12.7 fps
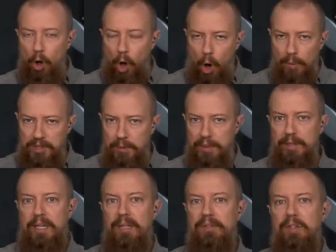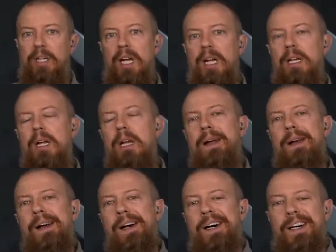Always go Ethernet if you can.
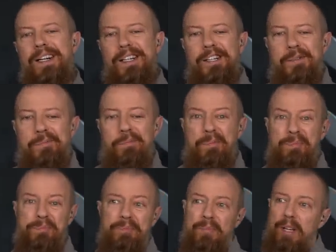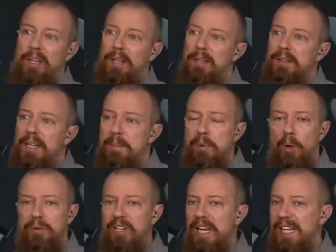Um, they
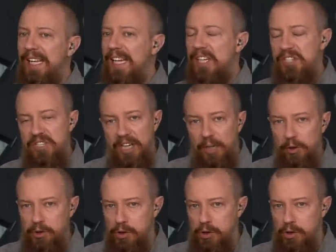both take in a single